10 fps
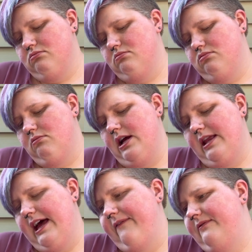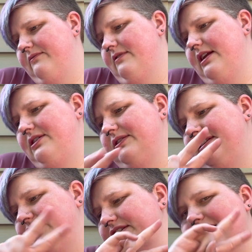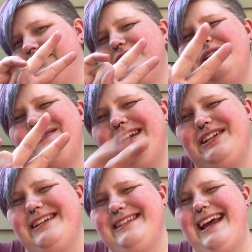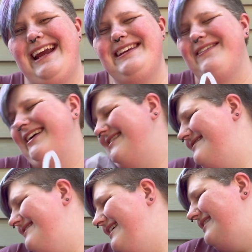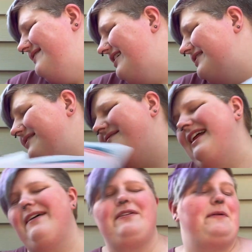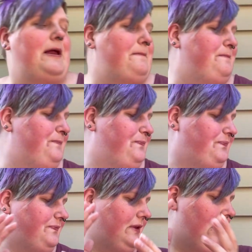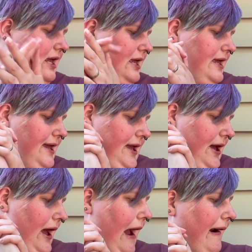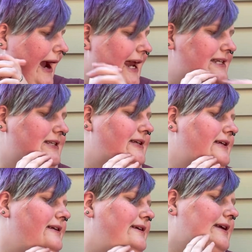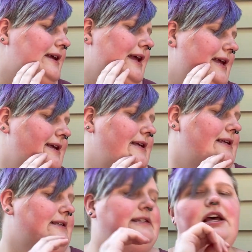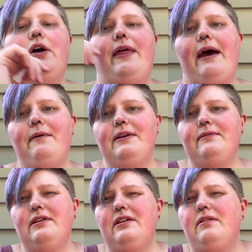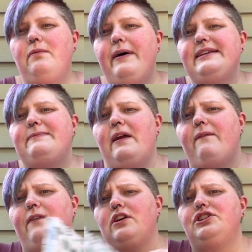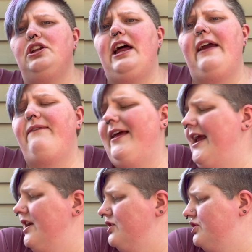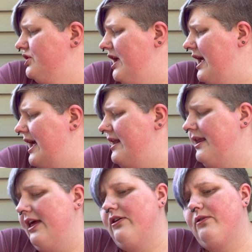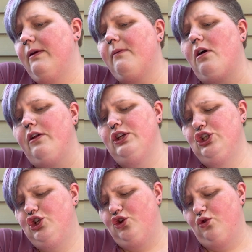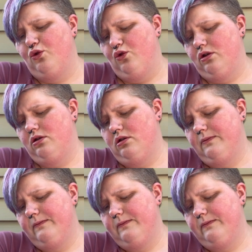One left. Two stitches left. 2 stitches. I can do it. I'll do it right after I'm done. Alright. So that one was my first July finish, and the other 3 were all in June.